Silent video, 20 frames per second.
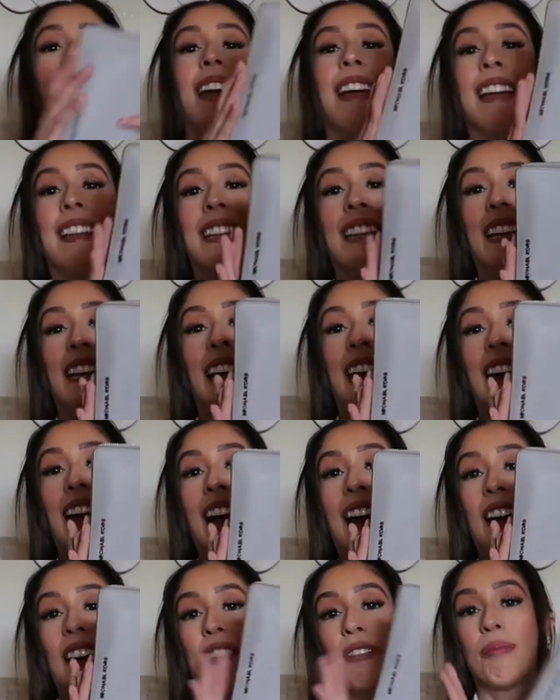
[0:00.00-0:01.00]
And then I
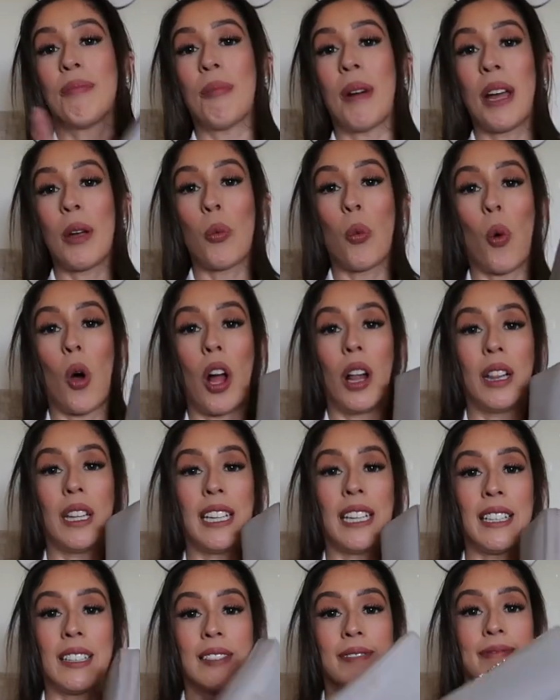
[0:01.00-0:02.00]
have my
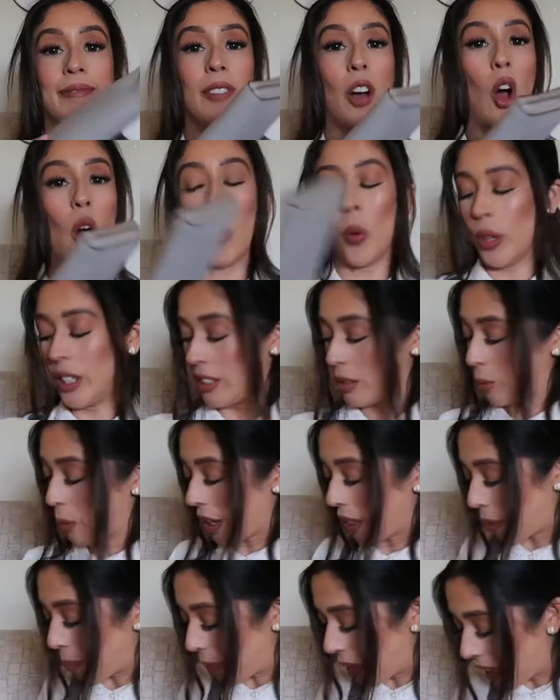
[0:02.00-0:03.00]
wallet always
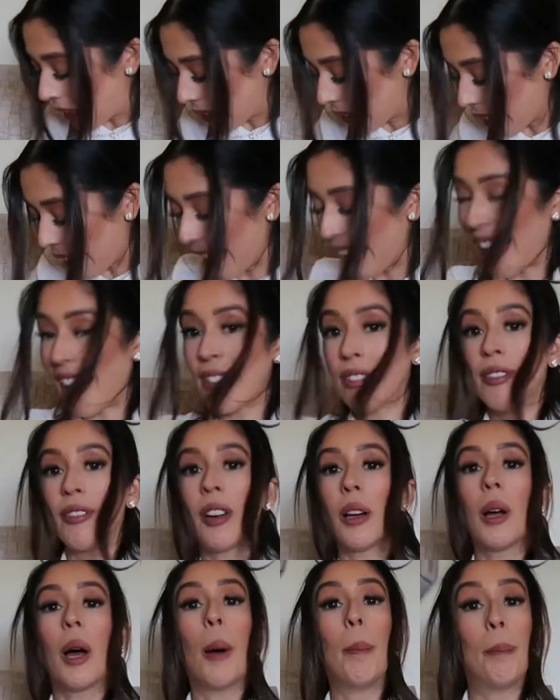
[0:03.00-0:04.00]
with me. I have
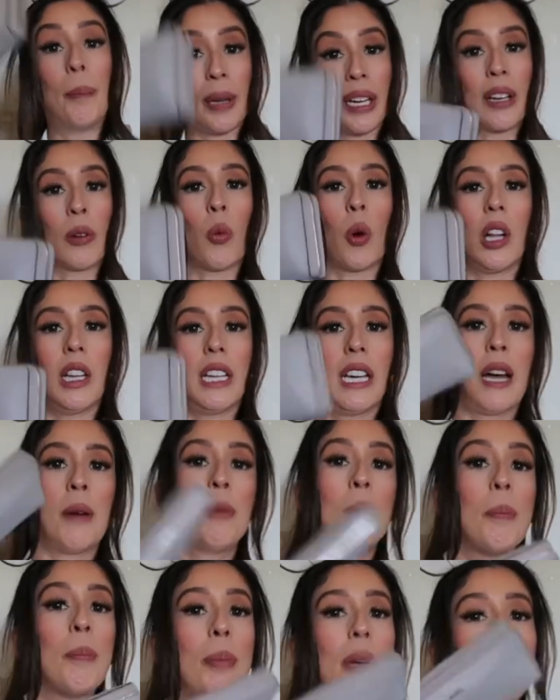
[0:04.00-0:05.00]
a big wallet.
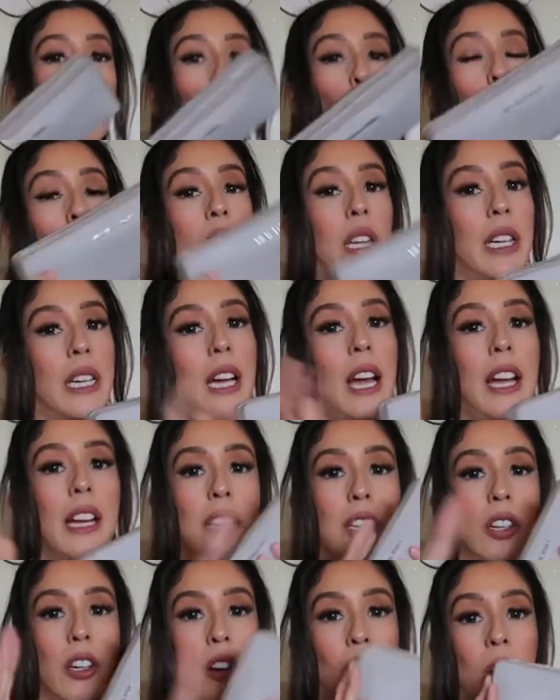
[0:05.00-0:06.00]
I'm a big wallet
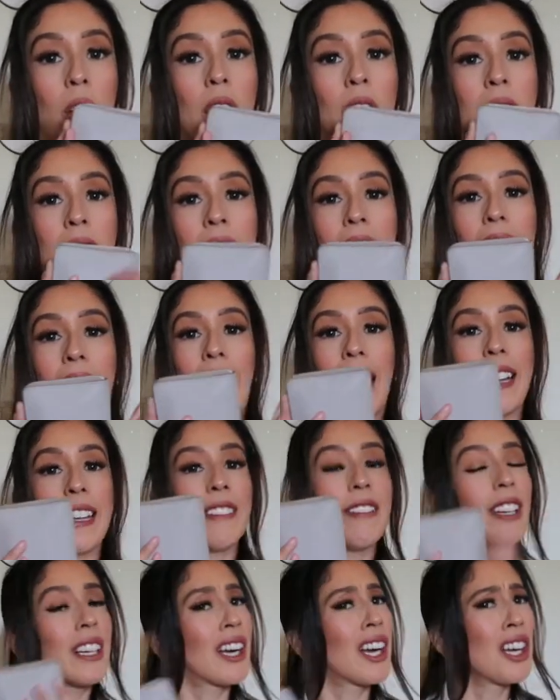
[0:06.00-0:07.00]
kind of girl. I
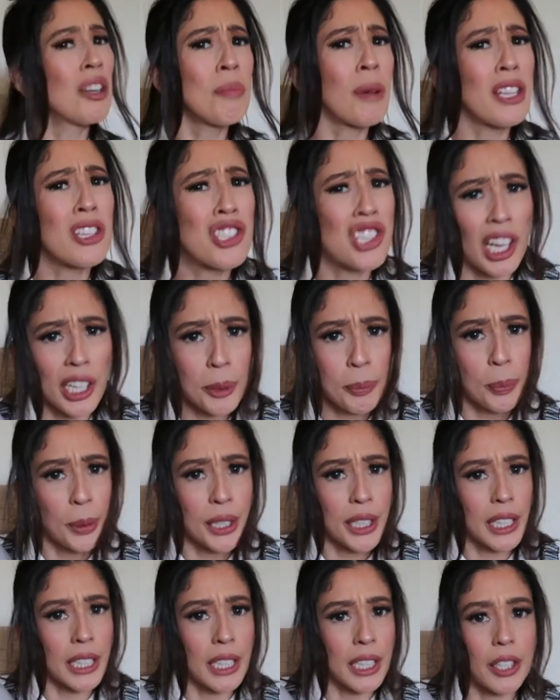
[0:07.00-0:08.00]
even carry my
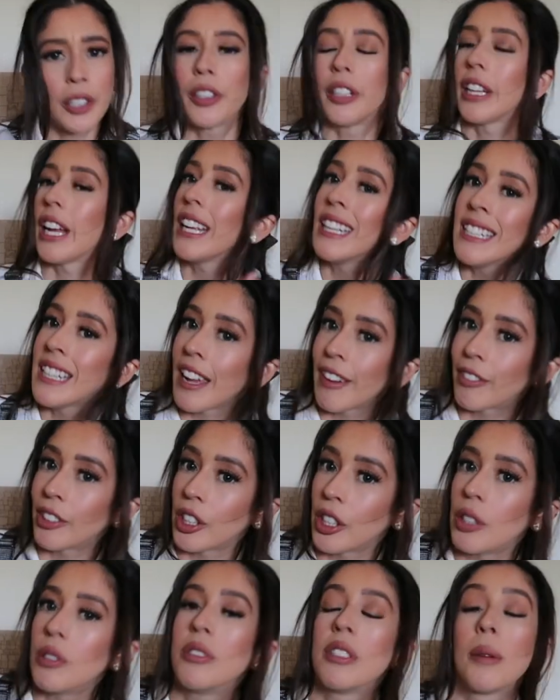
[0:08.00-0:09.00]
checkbook in here, and I
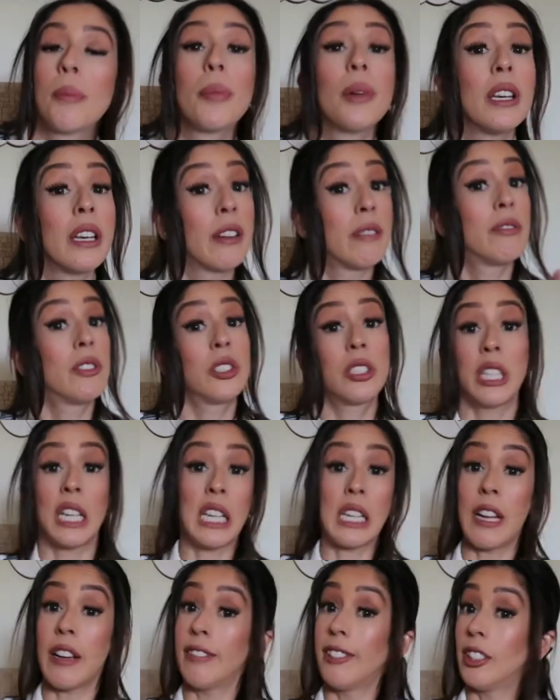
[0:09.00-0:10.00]
never use it, but never
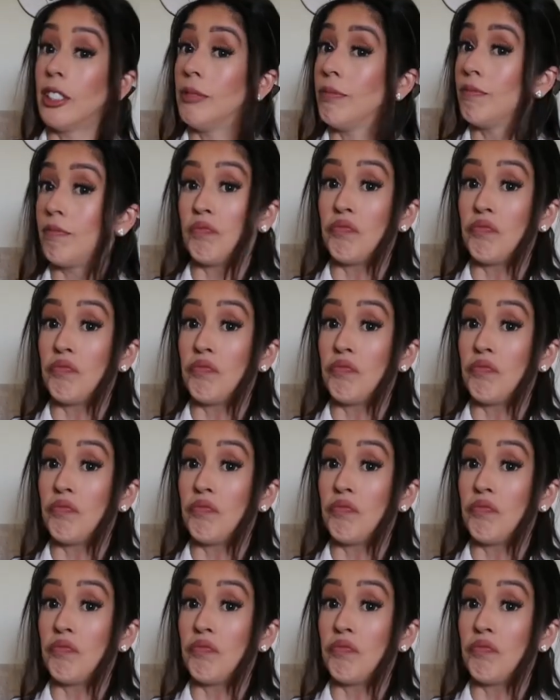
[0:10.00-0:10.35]
say never.